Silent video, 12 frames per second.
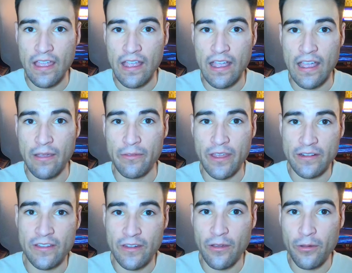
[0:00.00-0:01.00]
I would like to
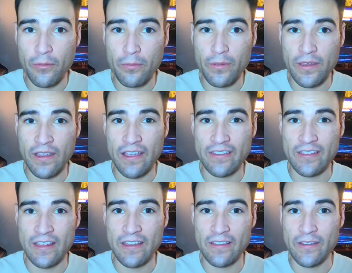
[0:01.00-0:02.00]
know what you guys
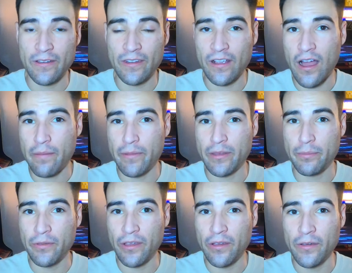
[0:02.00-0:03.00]
think though in the comments
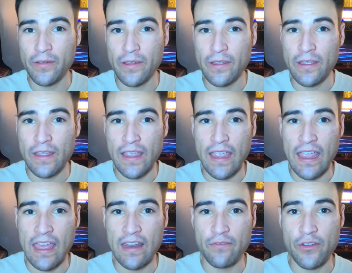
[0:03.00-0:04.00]
below.
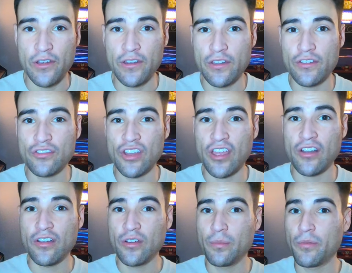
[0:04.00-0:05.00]
And if you're new to this
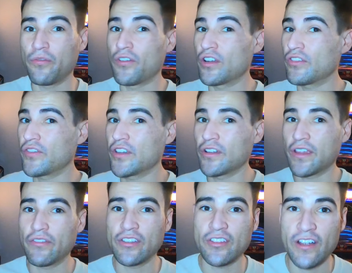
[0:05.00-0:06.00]
channel, before this video
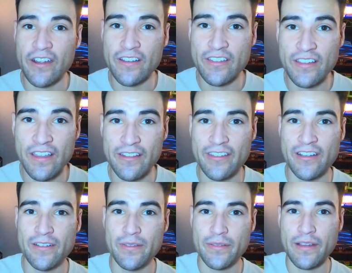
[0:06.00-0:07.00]
even starts, consider
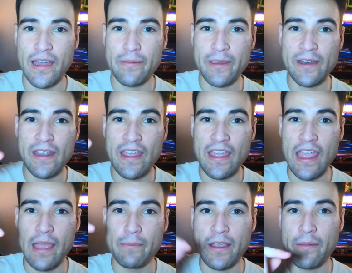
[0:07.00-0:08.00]
subscribing
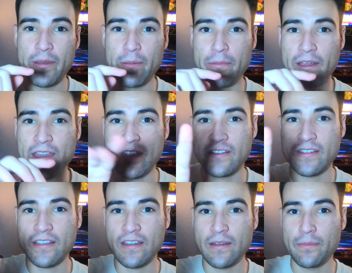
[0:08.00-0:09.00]
and becoming a brickie. It's
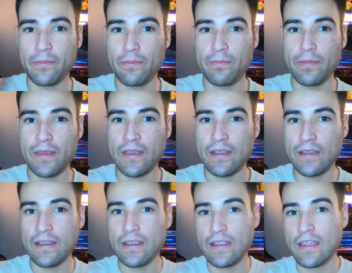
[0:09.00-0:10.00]
going to
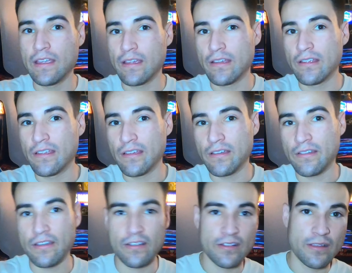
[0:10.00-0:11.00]
be
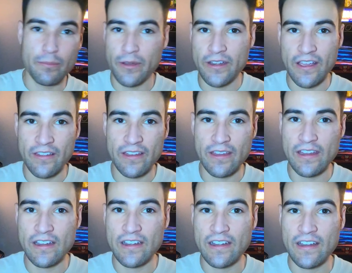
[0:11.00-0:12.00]
somewhere down
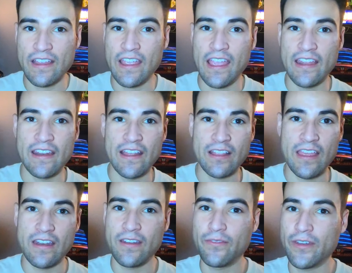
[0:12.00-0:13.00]
here. And then at the end
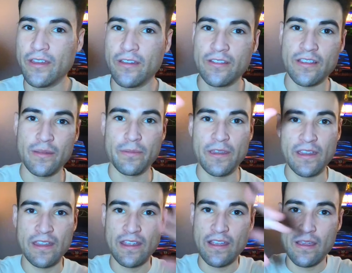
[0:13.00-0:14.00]
of the video, it's going to be
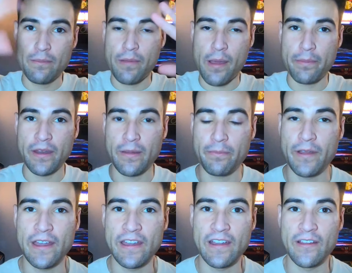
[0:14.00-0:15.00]
popping up right
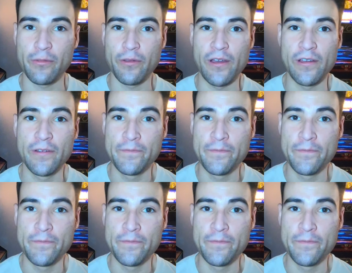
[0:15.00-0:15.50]
here as well.